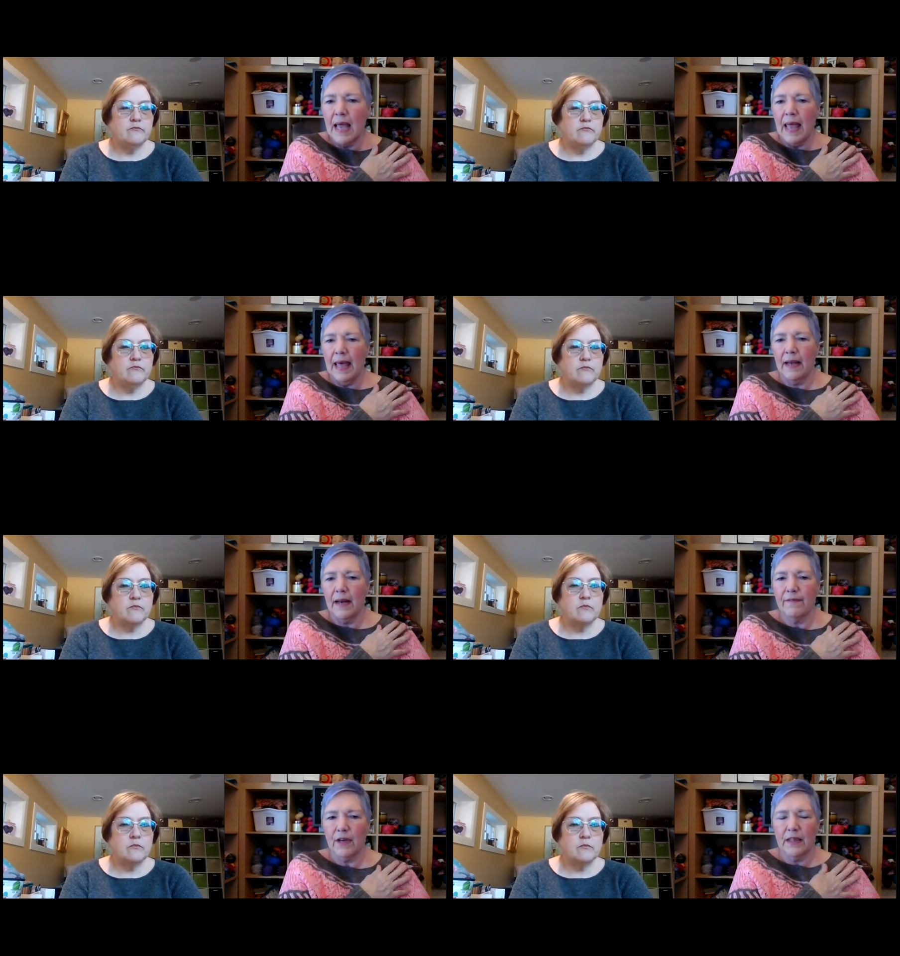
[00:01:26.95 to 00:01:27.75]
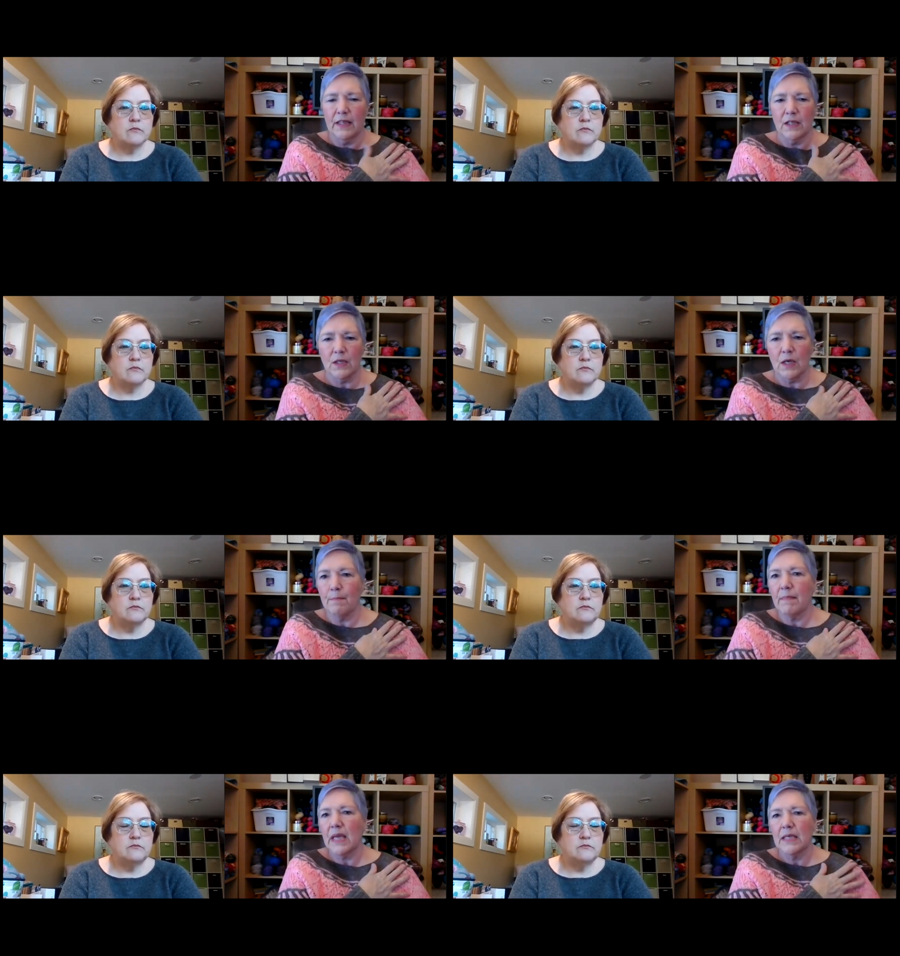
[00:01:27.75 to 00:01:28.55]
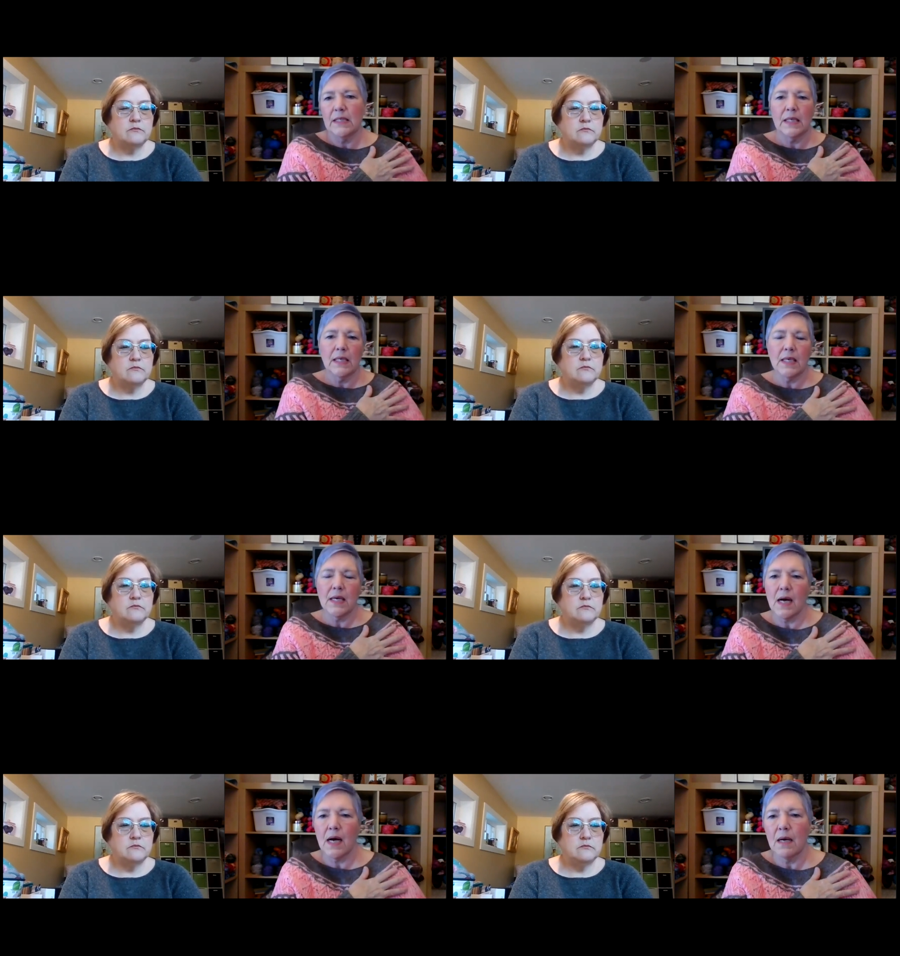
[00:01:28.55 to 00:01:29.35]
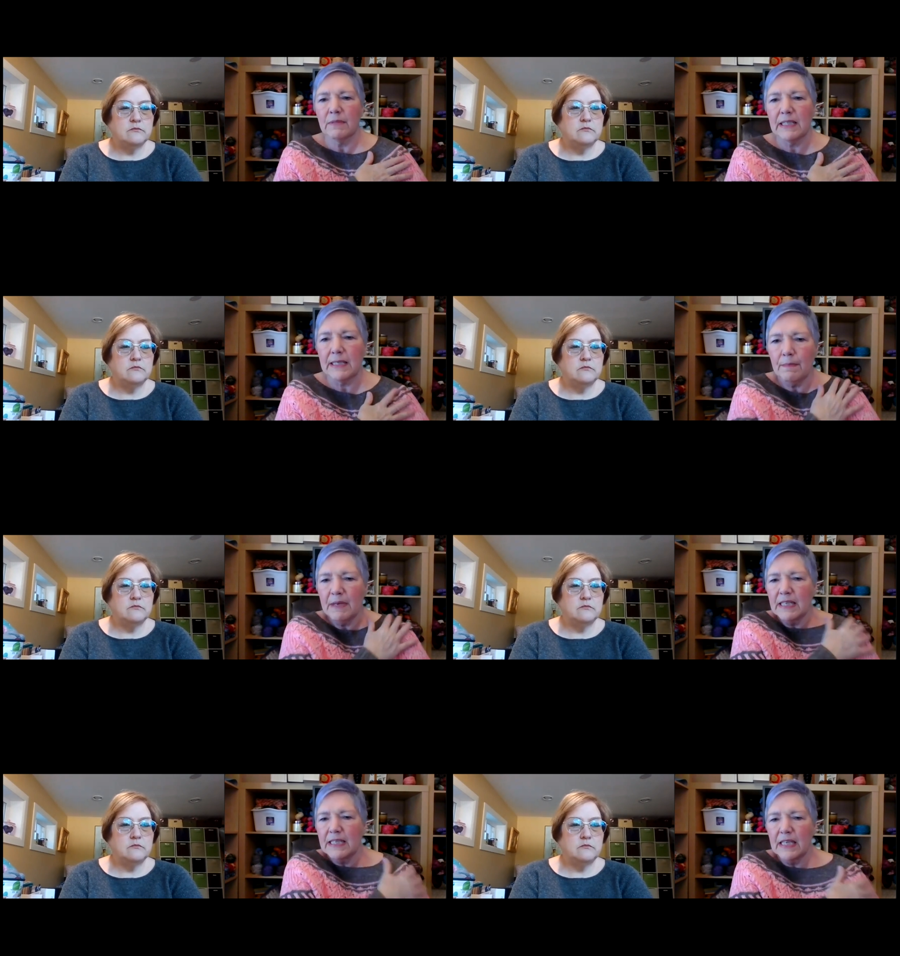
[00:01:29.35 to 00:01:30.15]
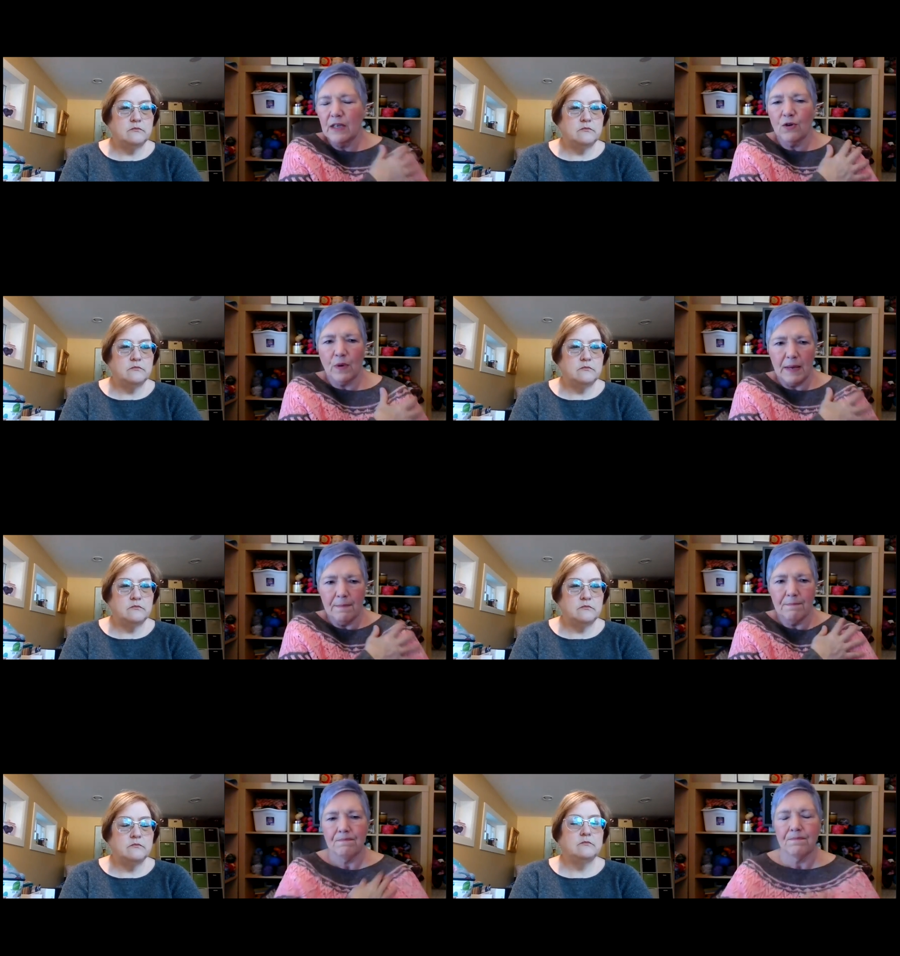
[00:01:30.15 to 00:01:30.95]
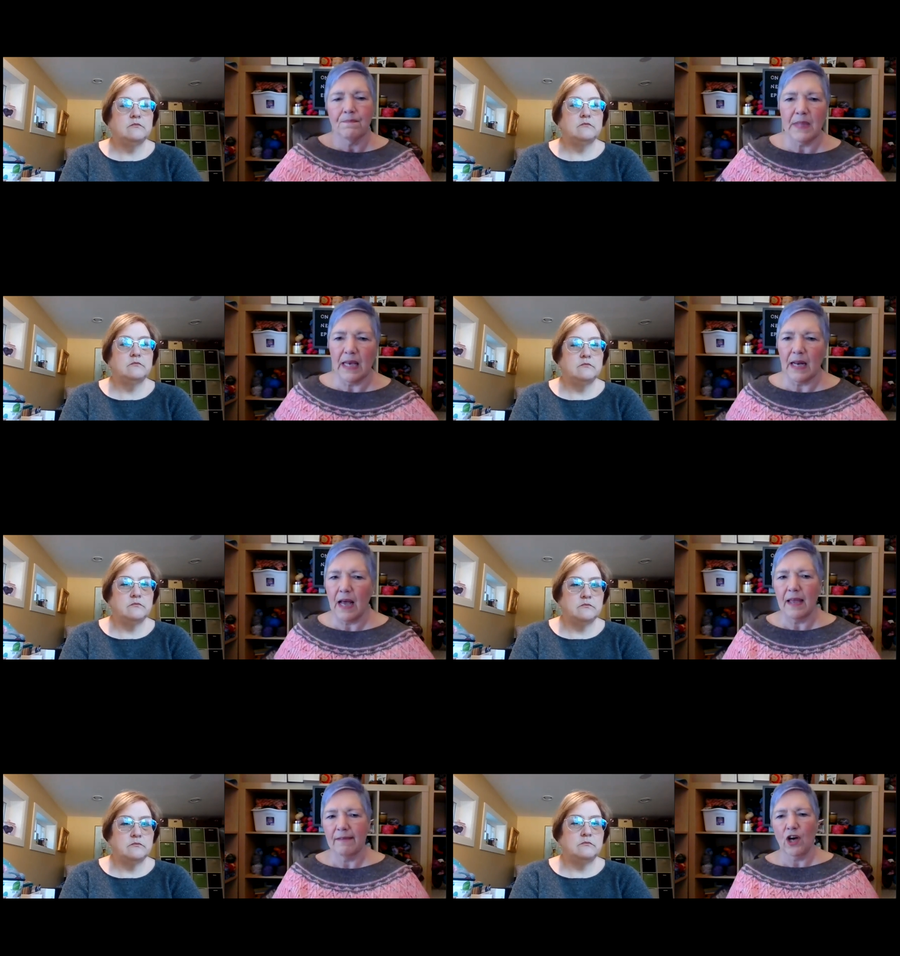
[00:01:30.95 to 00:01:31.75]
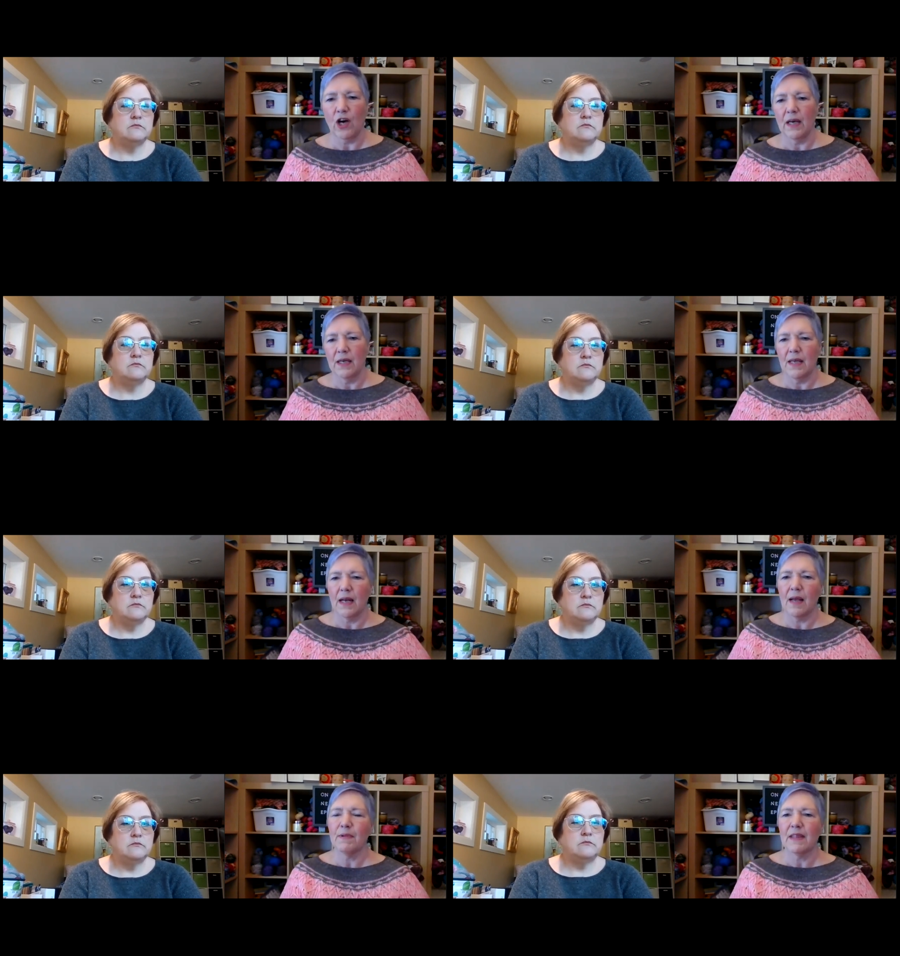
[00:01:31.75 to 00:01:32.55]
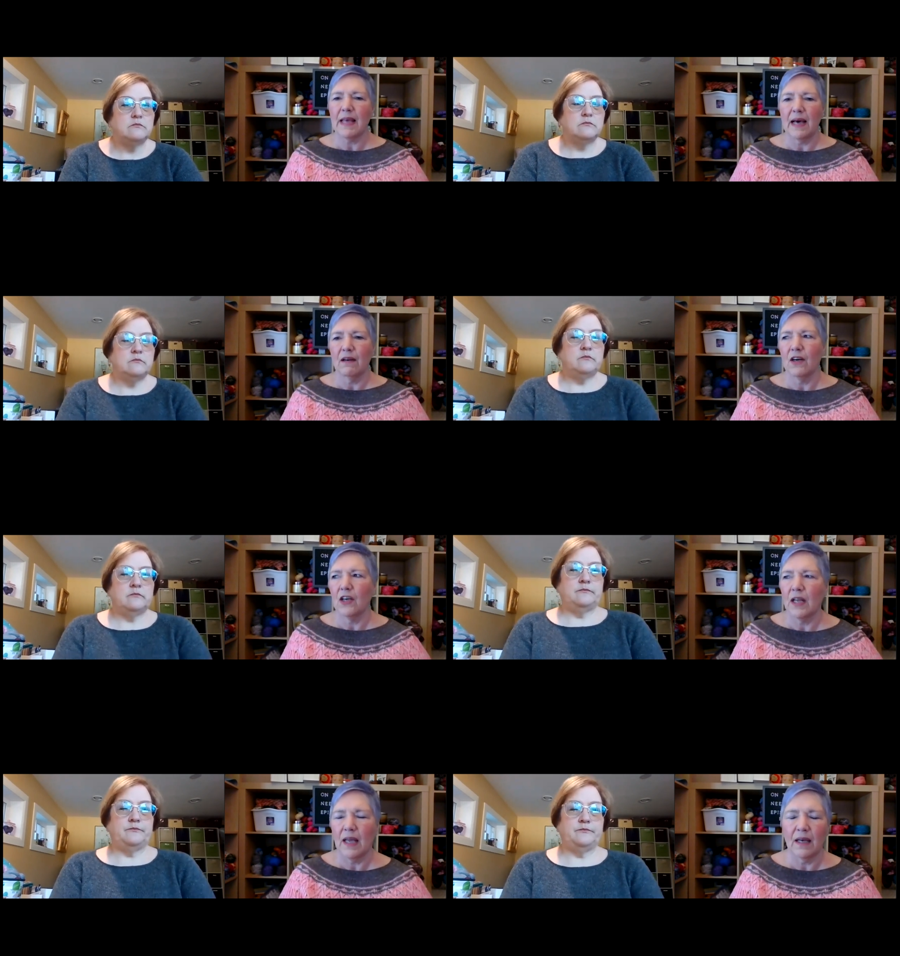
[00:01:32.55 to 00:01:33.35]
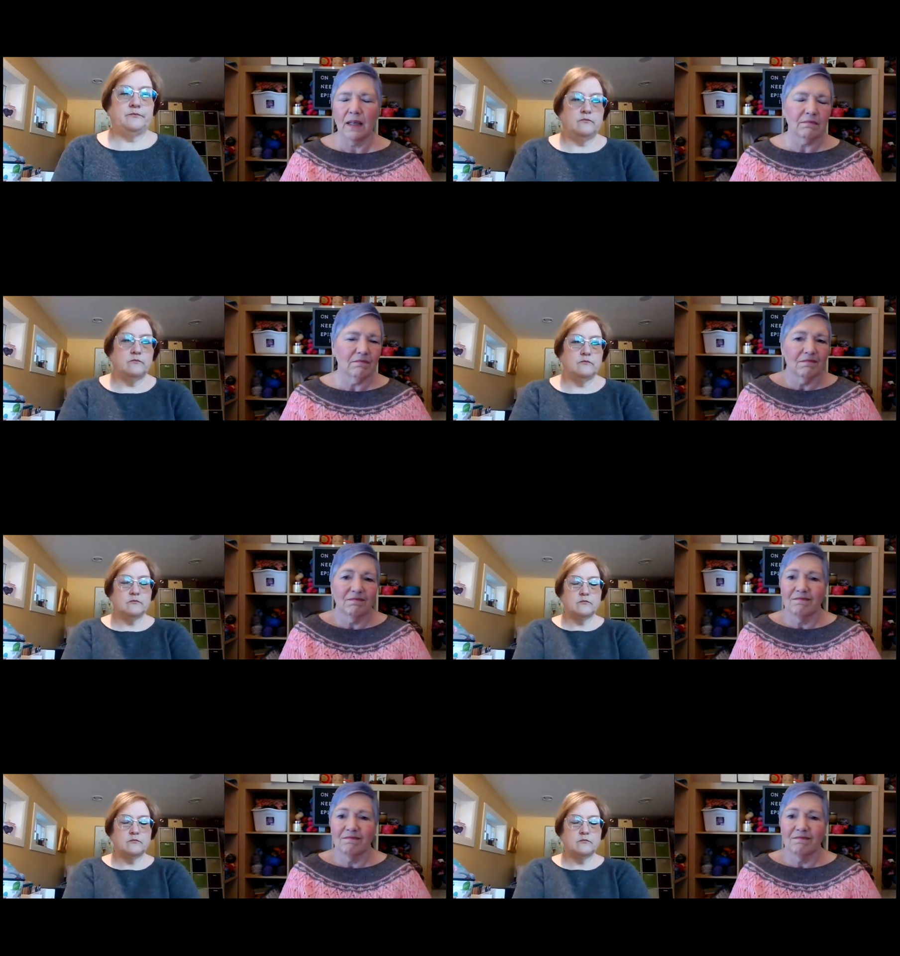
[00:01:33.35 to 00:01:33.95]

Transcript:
Speaker 1: and I've got this amazing um, CBD cream that I have gotten. And I put that on and